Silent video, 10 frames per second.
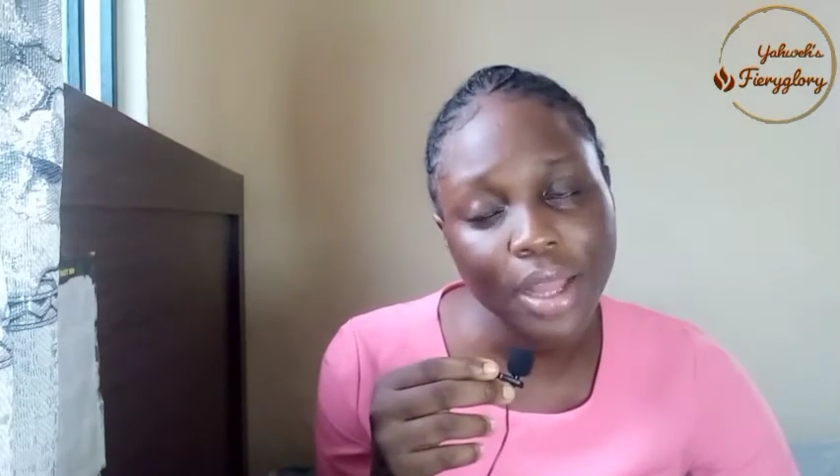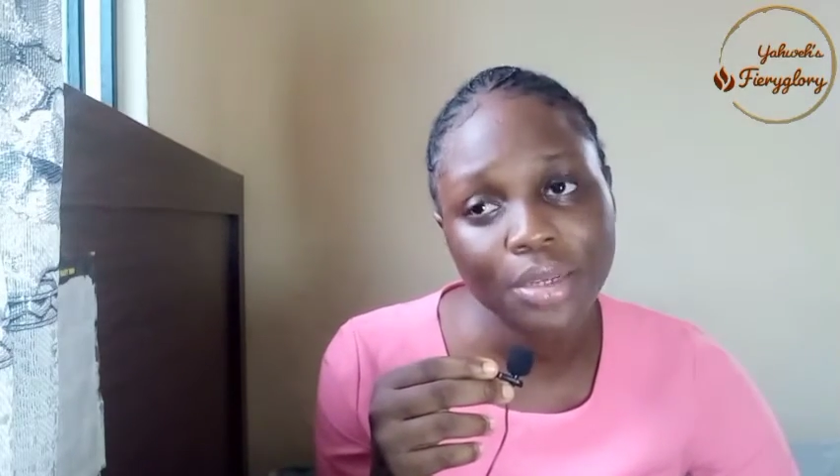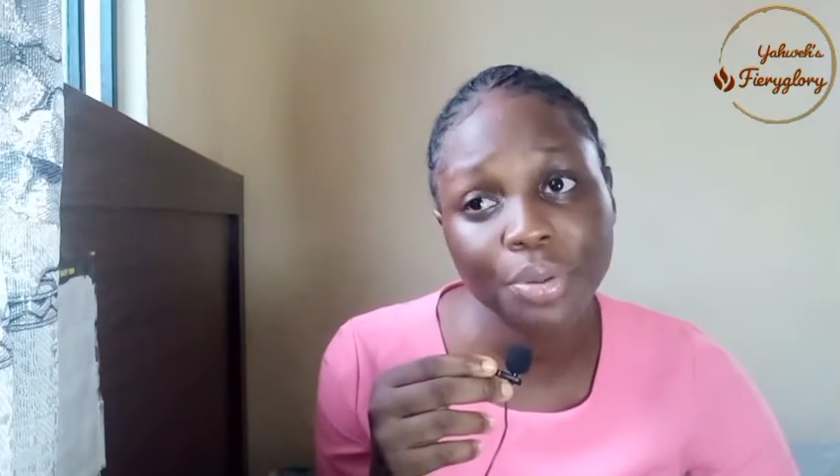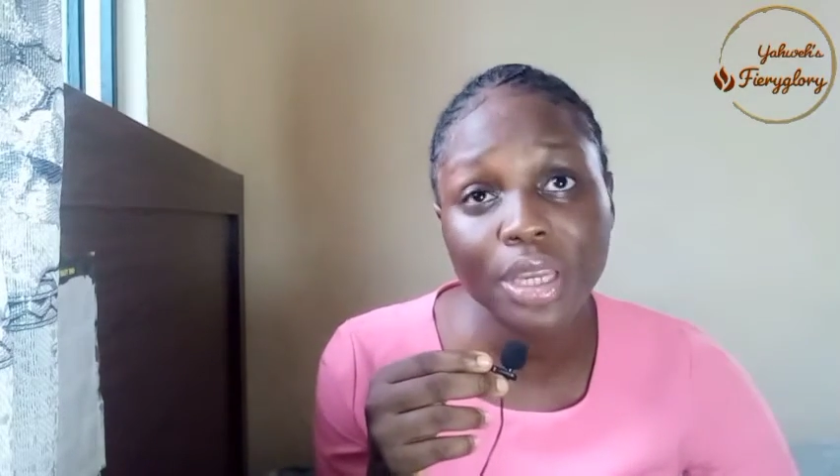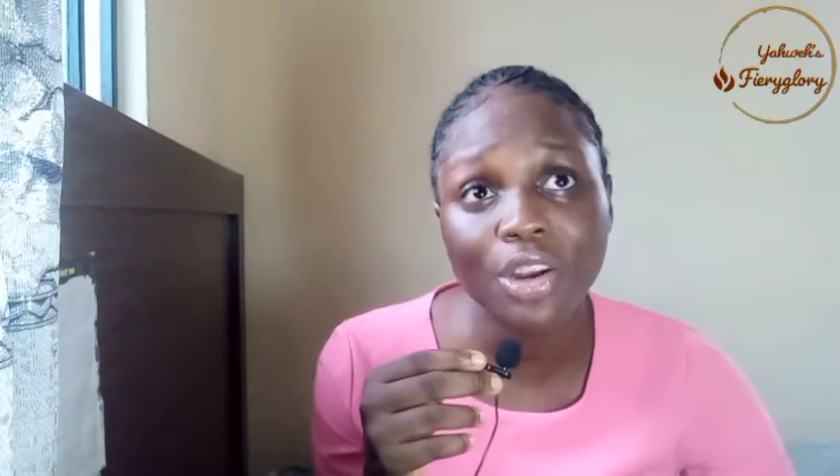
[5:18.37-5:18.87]

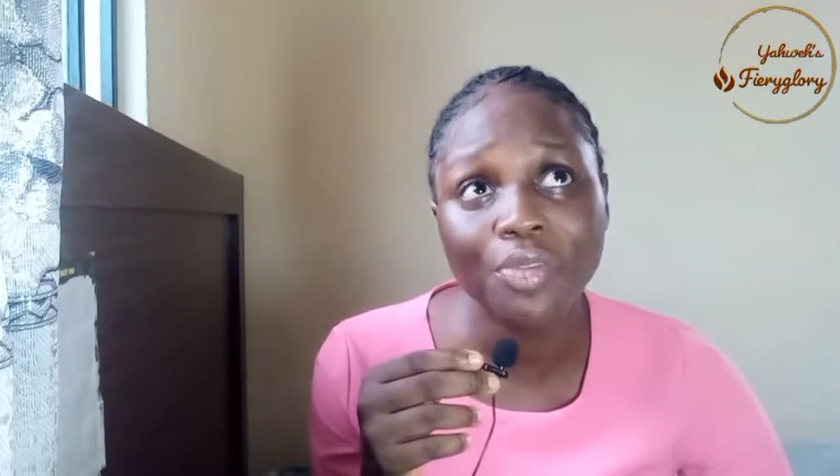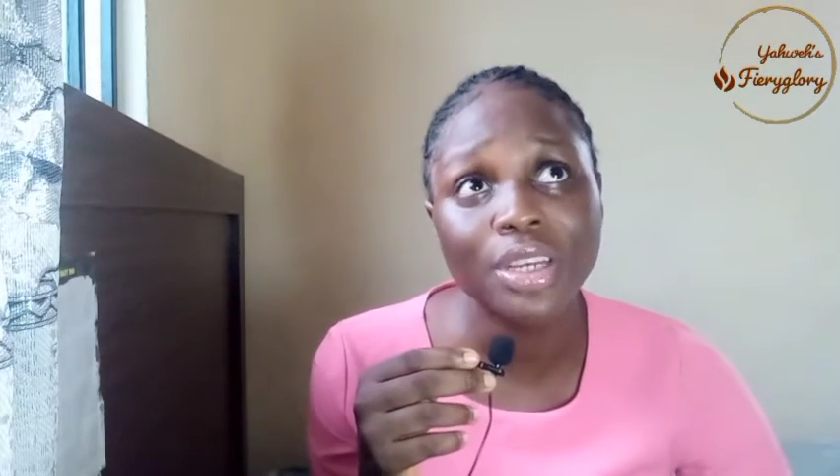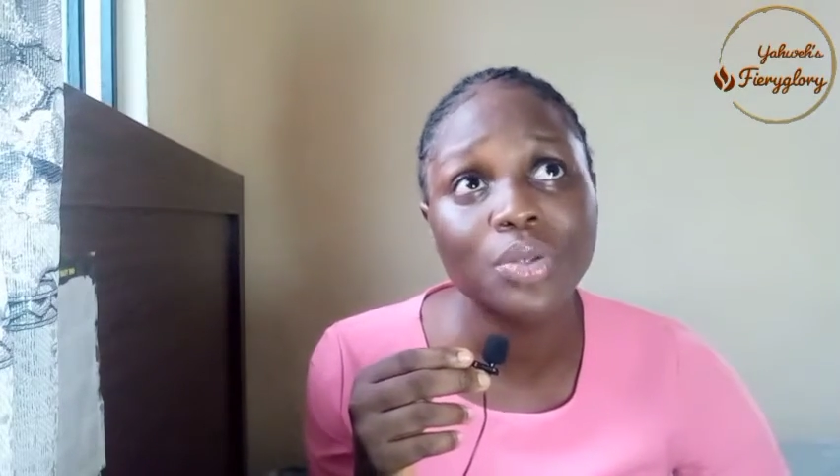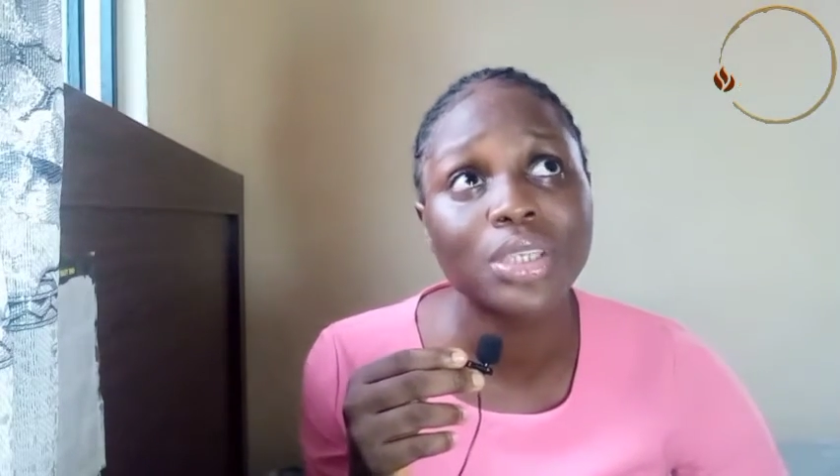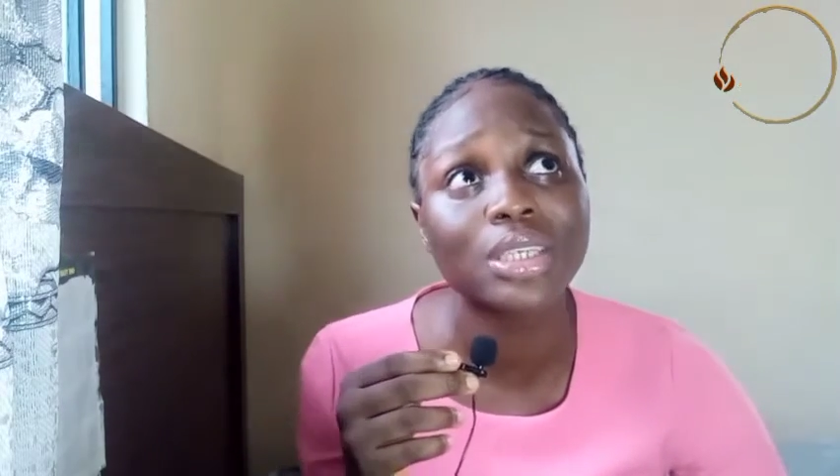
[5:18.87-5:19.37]
The beginning of a
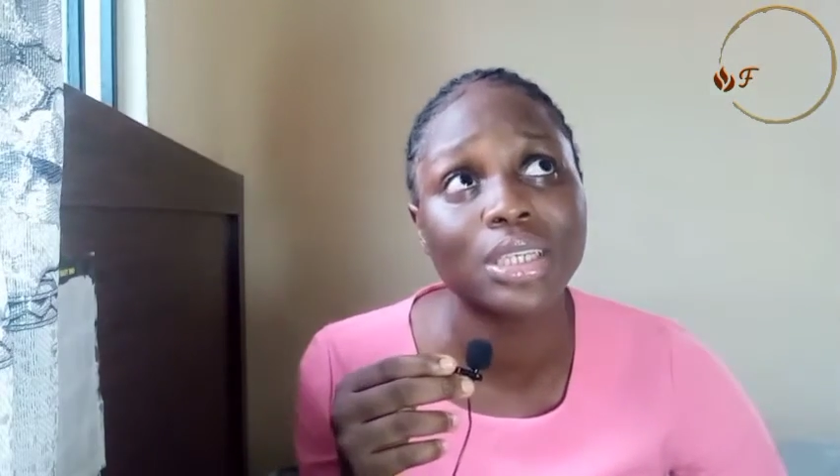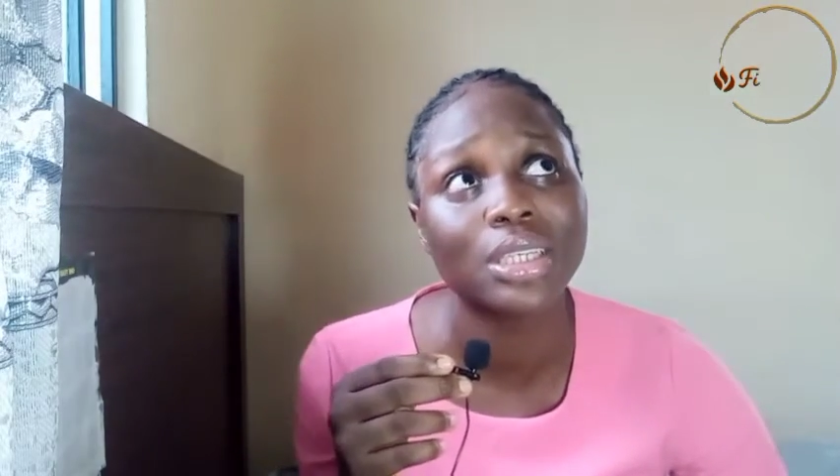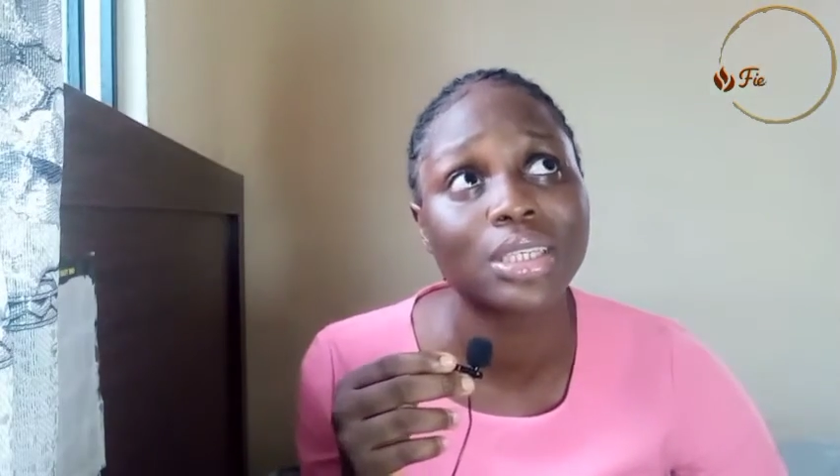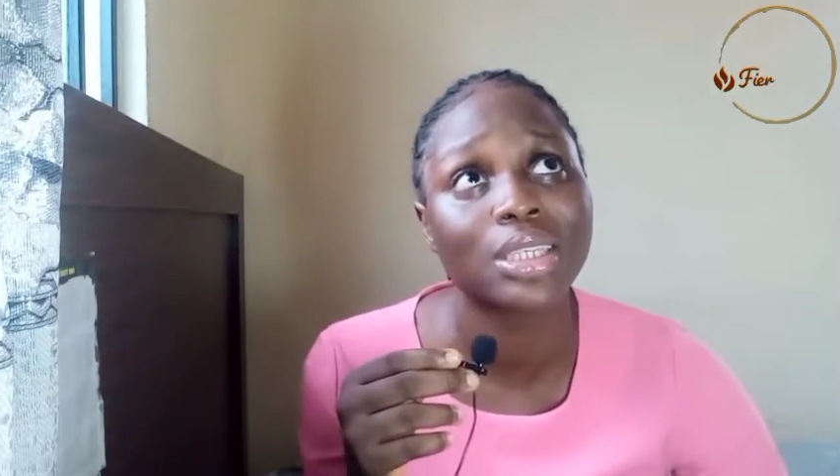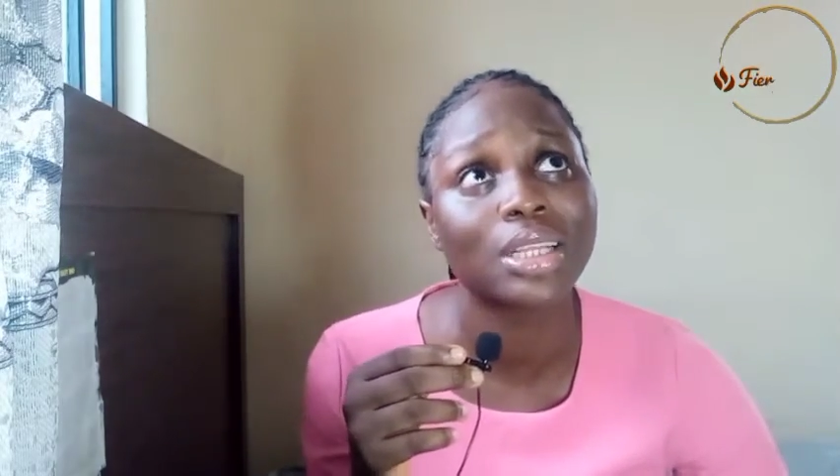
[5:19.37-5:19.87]
new season,
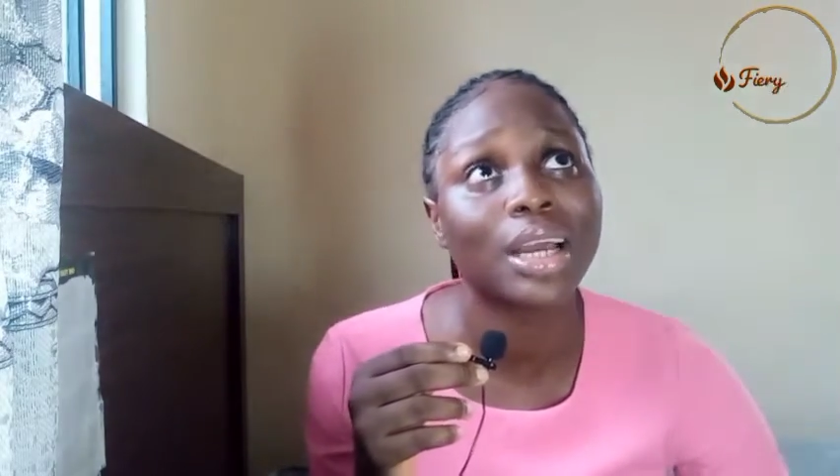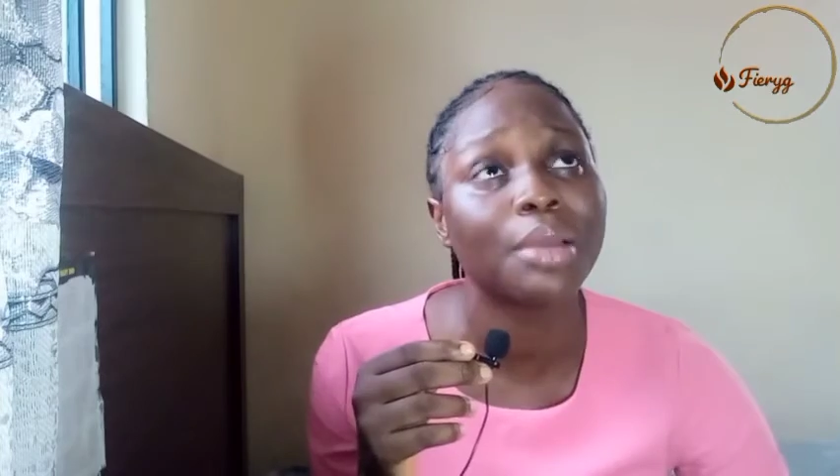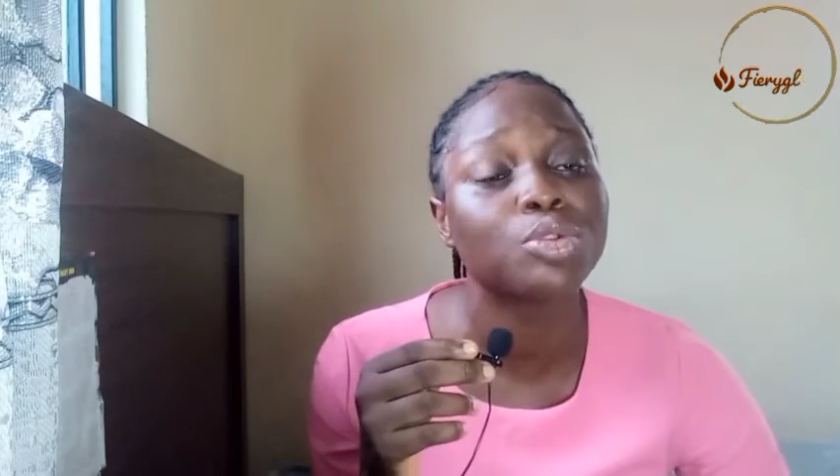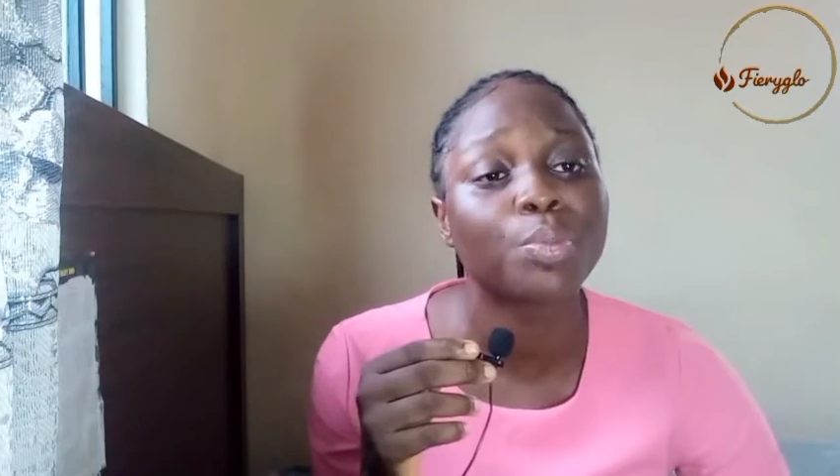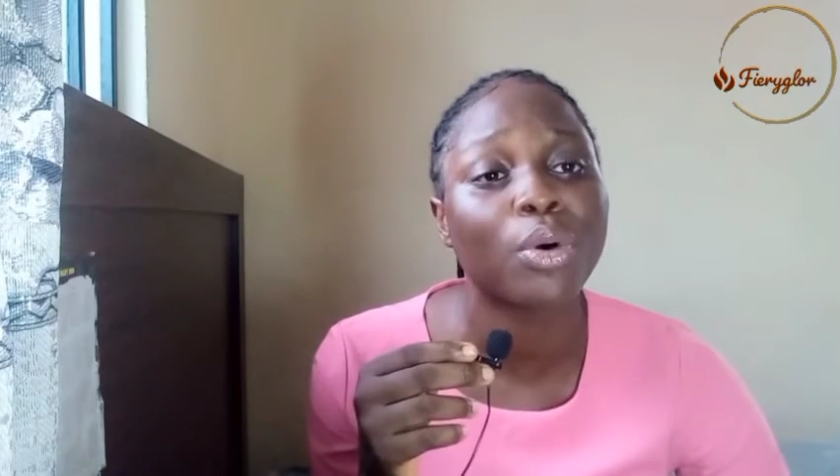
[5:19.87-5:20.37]
it's a
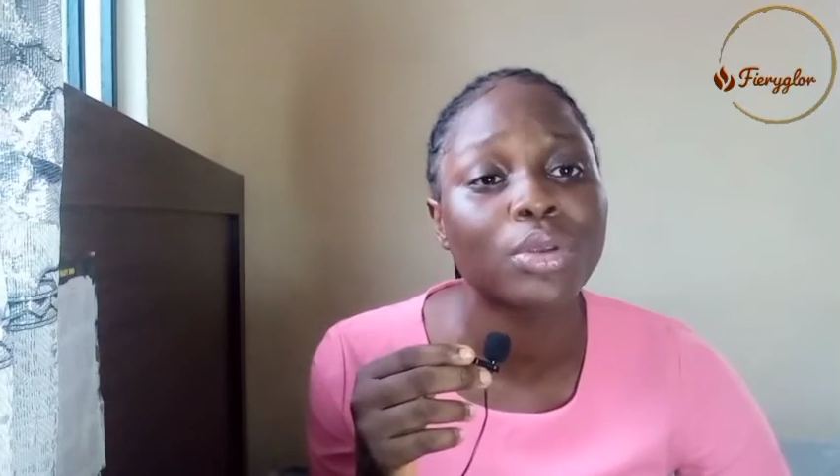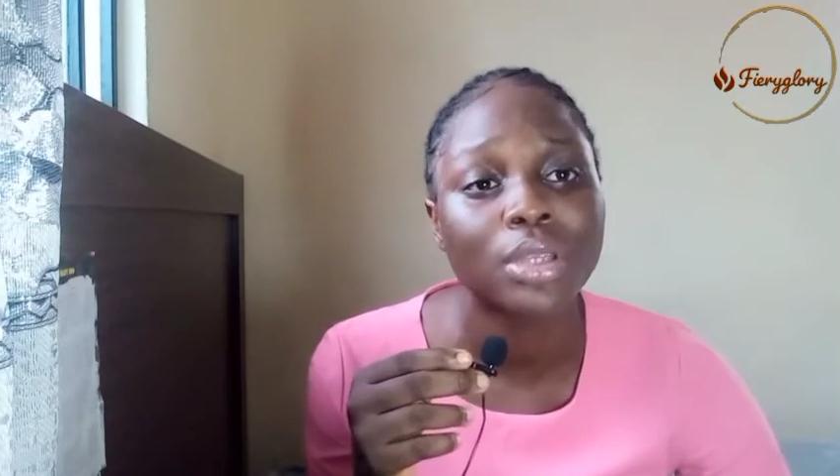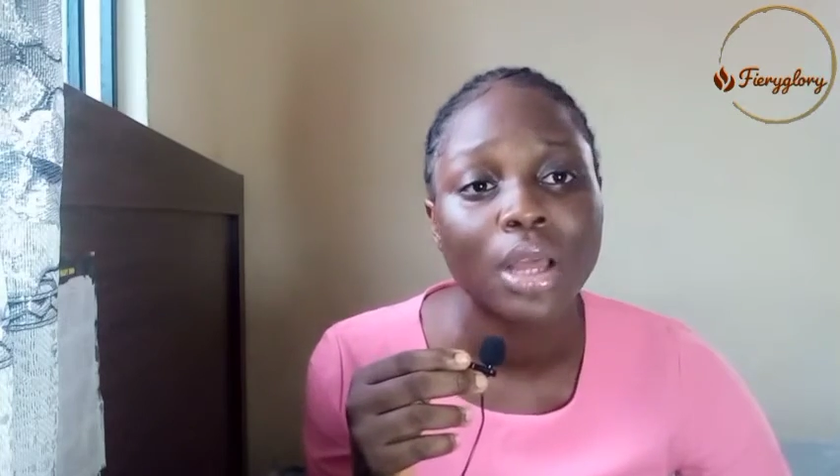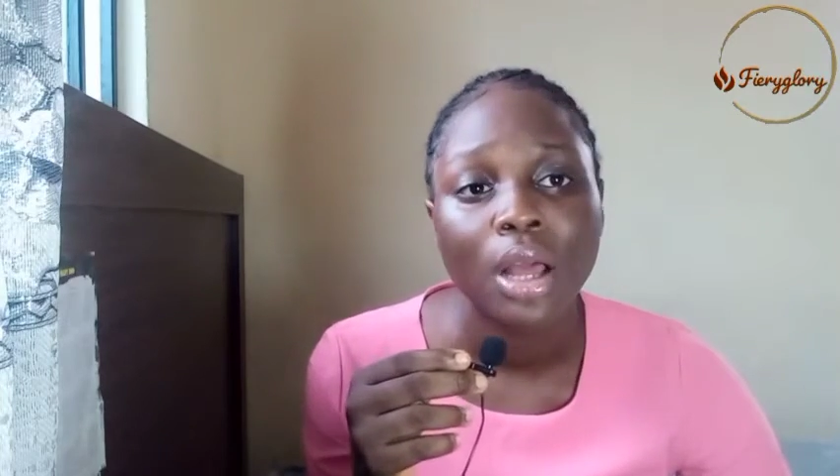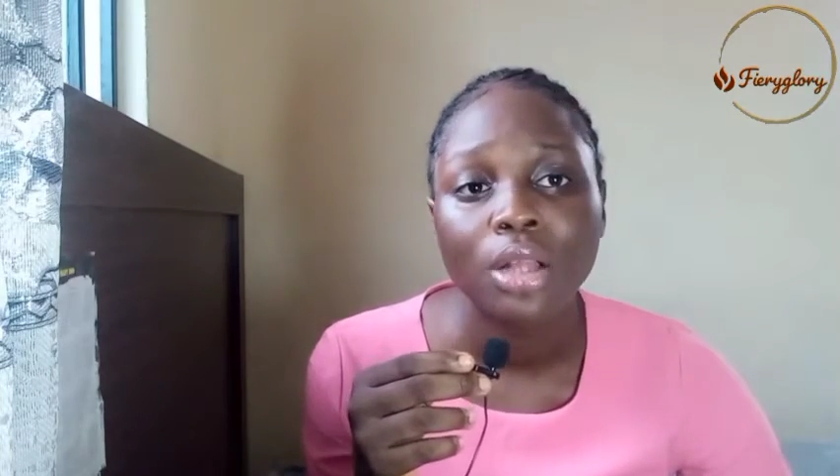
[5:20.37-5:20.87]
time to pause,